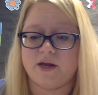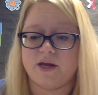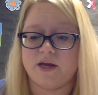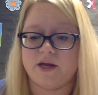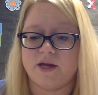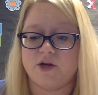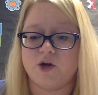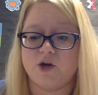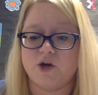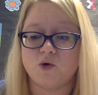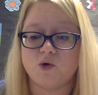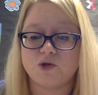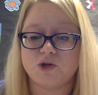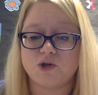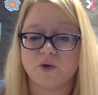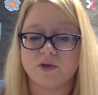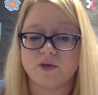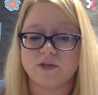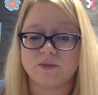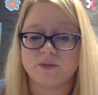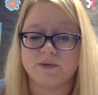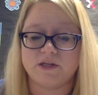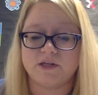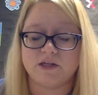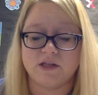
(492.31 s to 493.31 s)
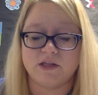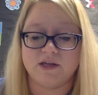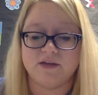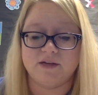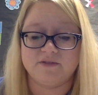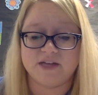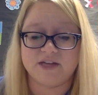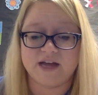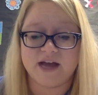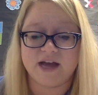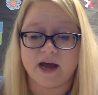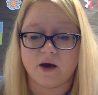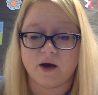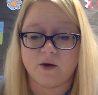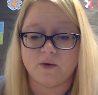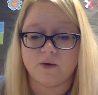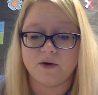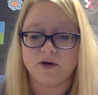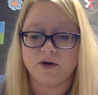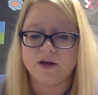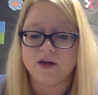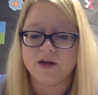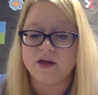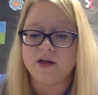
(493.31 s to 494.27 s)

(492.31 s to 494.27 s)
he had no choice but to leave town.